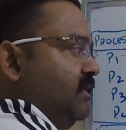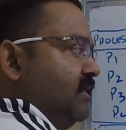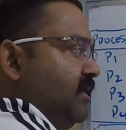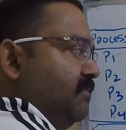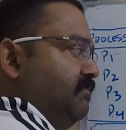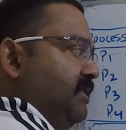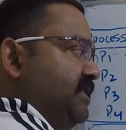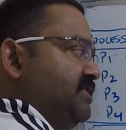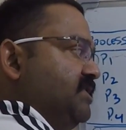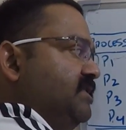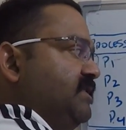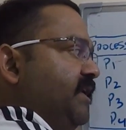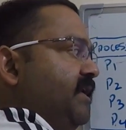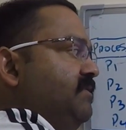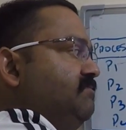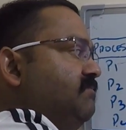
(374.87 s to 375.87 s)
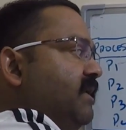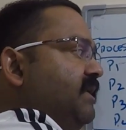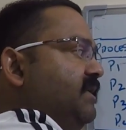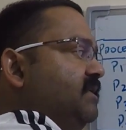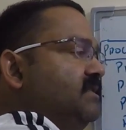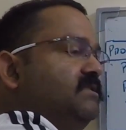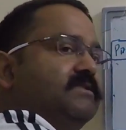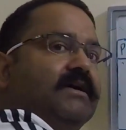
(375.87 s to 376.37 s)
Completion time
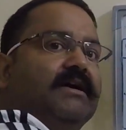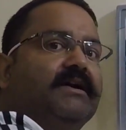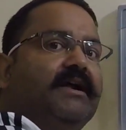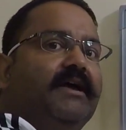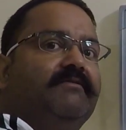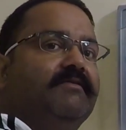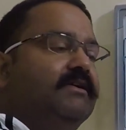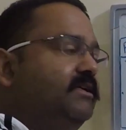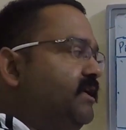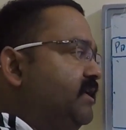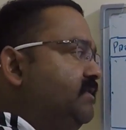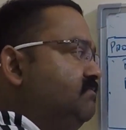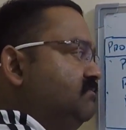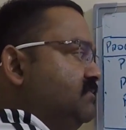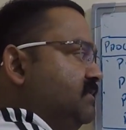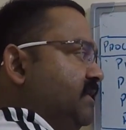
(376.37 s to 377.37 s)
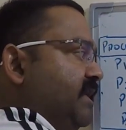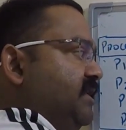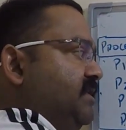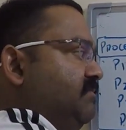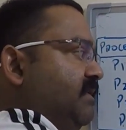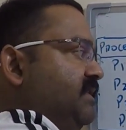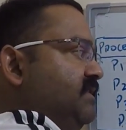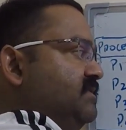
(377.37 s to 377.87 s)
minus arrival time, 9
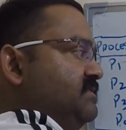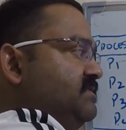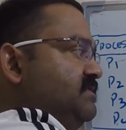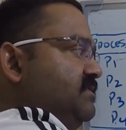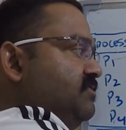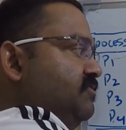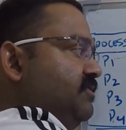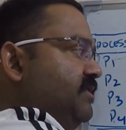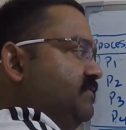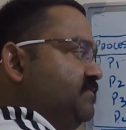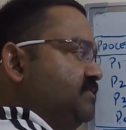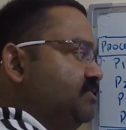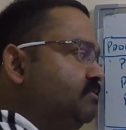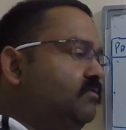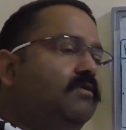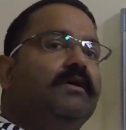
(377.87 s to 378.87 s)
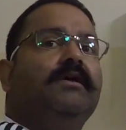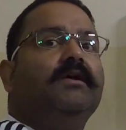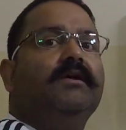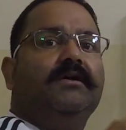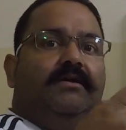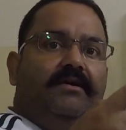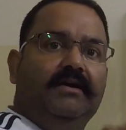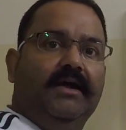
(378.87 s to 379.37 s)
minus 0 gives you
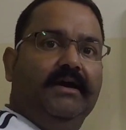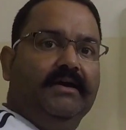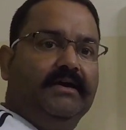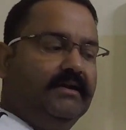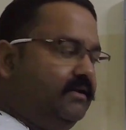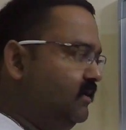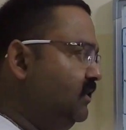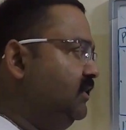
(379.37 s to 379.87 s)
9.